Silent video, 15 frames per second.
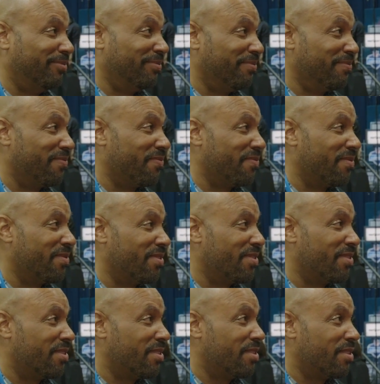
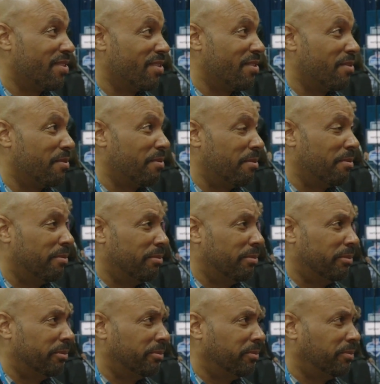
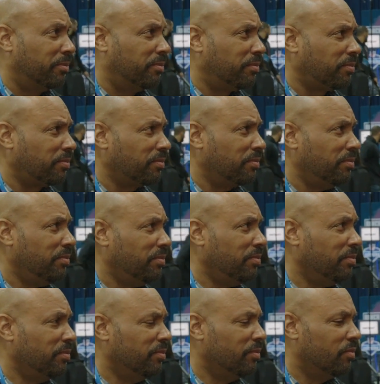
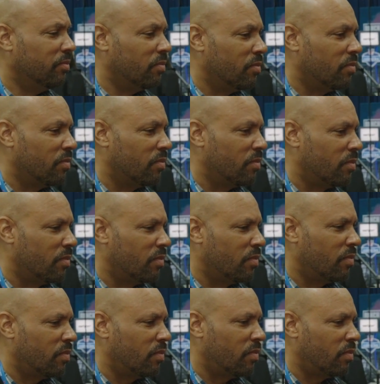
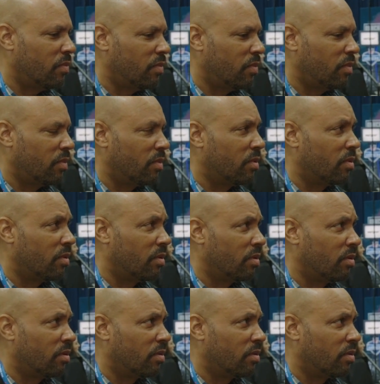[no speech]